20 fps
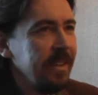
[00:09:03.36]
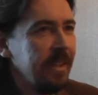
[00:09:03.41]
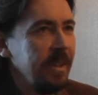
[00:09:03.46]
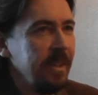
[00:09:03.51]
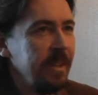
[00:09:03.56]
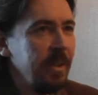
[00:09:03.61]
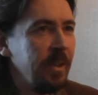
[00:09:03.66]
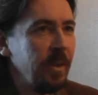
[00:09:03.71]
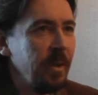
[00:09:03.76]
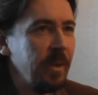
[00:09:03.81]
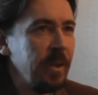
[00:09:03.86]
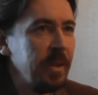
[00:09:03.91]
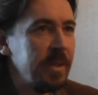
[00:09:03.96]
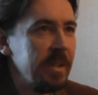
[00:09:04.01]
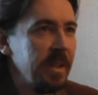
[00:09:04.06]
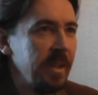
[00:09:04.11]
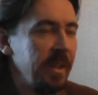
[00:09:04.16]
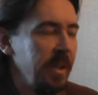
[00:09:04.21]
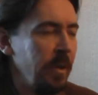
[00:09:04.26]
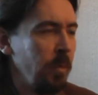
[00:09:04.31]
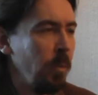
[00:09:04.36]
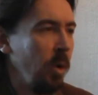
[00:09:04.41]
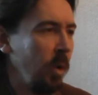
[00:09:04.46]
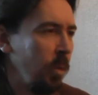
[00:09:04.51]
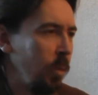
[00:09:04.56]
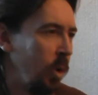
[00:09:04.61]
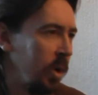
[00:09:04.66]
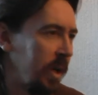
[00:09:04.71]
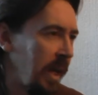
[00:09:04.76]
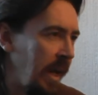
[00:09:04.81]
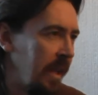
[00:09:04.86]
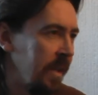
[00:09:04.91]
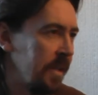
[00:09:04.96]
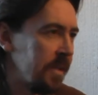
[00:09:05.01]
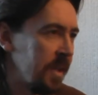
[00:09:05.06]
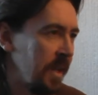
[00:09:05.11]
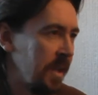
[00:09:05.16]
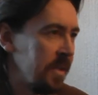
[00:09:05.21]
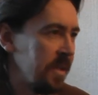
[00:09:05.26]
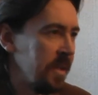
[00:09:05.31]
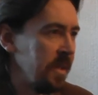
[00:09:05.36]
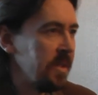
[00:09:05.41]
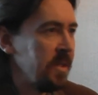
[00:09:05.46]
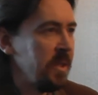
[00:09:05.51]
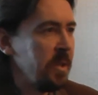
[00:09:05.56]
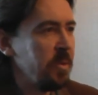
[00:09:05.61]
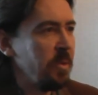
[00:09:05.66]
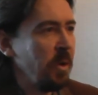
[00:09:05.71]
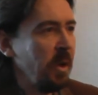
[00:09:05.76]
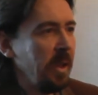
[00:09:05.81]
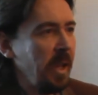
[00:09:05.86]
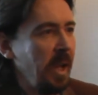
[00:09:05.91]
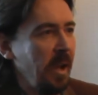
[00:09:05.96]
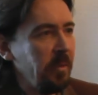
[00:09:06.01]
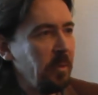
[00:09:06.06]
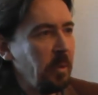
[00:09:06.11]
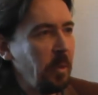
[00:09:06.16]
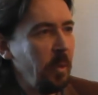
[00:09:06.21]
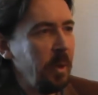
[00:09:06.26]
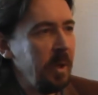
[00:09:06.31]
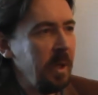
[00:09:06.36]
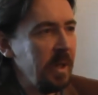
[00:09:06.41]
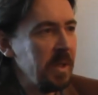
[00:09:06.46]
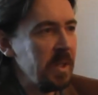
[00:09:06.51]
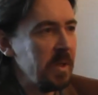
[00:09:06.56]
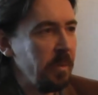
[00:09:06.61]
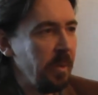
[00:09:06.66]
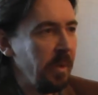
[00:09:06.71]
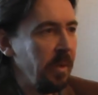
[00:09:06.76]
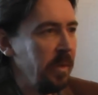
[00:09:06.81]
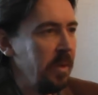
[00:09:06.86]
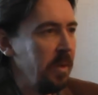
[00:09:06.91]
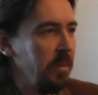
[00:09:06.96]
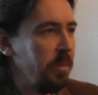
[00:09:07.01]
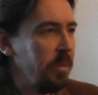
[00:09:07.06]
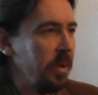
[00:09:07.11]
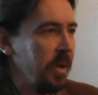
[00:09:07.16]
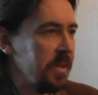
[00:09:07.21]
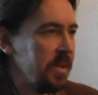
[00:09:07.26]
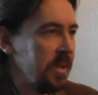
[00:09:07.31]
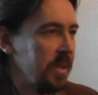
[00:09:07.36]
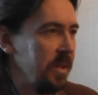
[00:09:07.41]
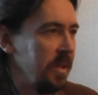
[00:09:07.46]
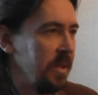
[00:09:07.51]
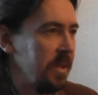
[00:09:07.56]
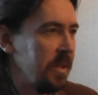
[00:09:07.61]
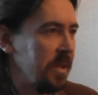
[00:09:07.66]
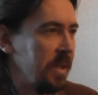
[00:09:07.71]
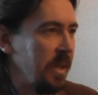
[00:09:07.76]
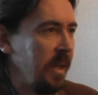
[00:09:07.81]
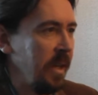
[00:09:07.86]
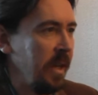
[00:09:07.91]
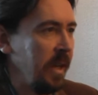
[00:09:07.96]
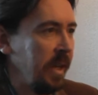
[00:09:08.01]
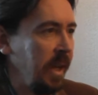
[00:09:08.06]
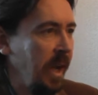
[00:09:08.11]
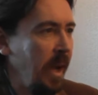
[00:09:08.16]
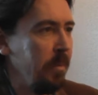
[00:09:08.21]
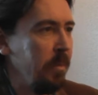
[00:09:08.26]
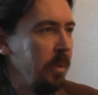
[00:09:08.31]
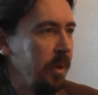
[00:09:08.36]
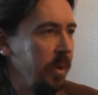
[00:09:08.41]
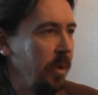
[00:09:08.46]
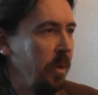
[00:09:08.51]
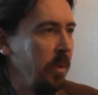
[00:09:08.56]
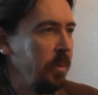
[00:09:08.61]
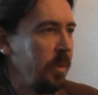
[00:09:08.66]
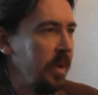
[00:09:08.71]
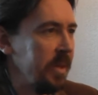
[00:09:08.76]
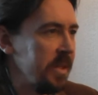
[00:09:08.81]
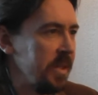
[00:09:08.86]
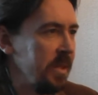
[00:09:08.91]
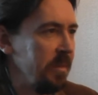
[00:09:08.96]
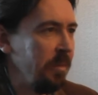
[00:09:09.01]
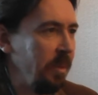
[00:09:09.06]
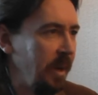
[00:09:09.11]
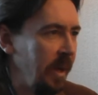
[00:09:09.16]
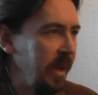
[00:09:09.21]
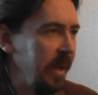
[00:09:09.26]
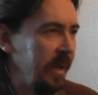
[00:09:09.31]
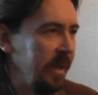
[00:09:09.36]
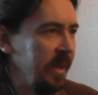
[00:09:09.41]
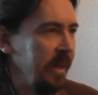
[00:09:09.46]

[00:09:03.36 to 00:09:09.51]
You know that what Alan says is he'd rather have Queen Elizabeth than President Cameron or President Blair.